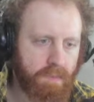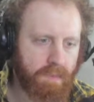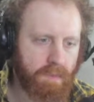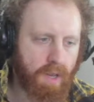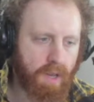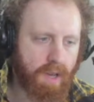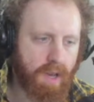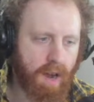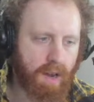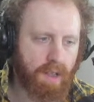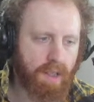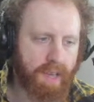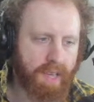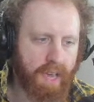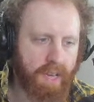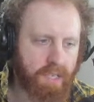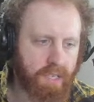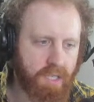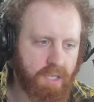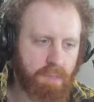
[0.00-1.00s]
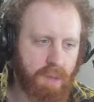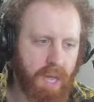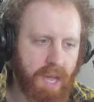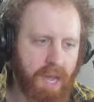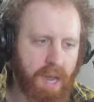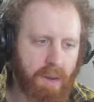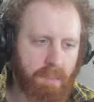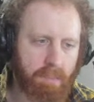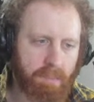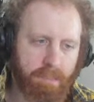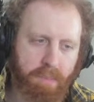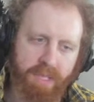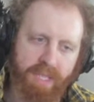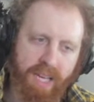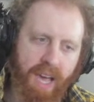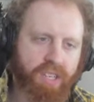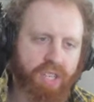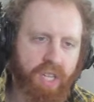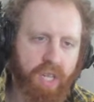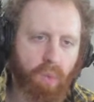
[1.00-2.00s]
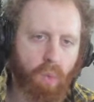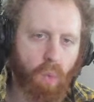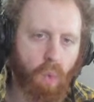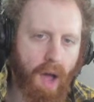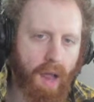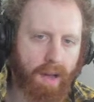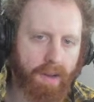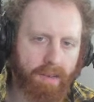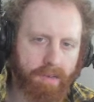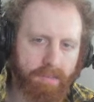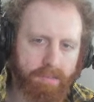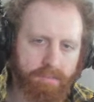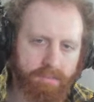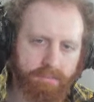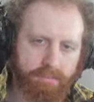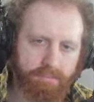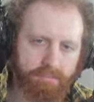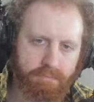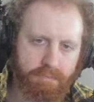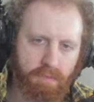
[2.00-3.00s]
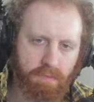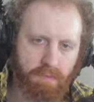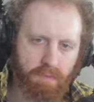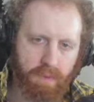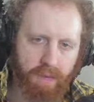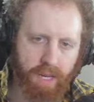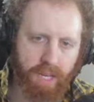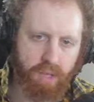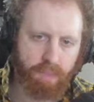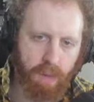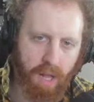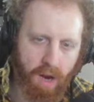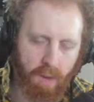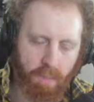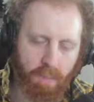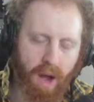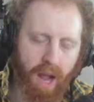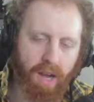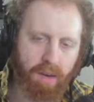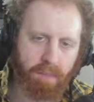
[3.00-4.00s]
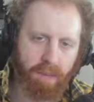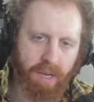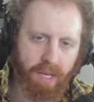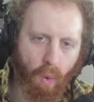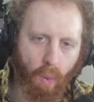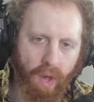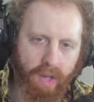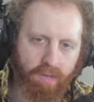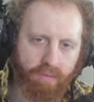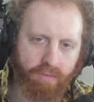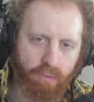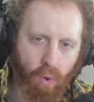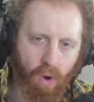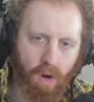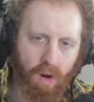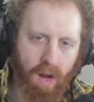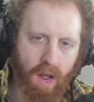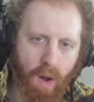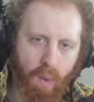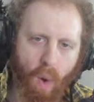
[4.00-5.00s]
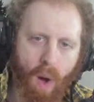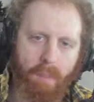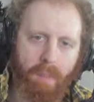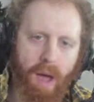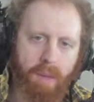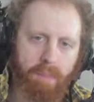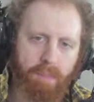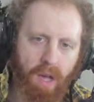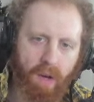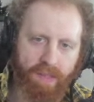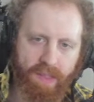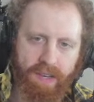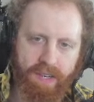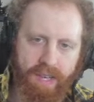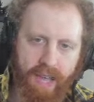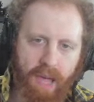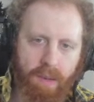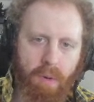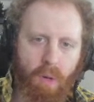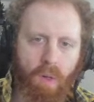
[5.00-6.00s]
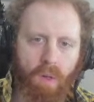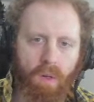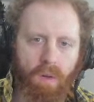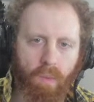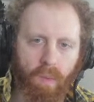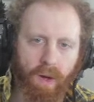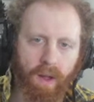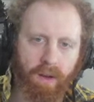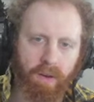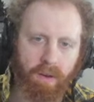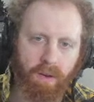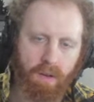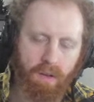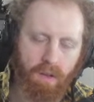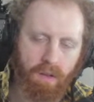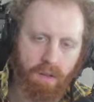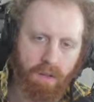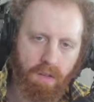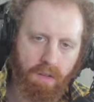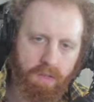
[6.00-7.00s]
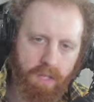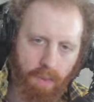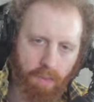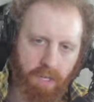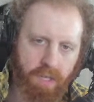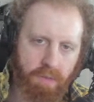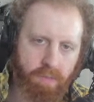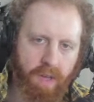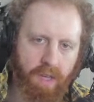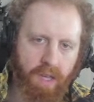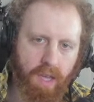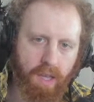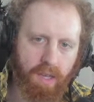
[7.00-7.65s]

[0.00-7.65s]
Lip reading: Kind of like explain potentially what each player might be going for and what might be on the table when someone is making a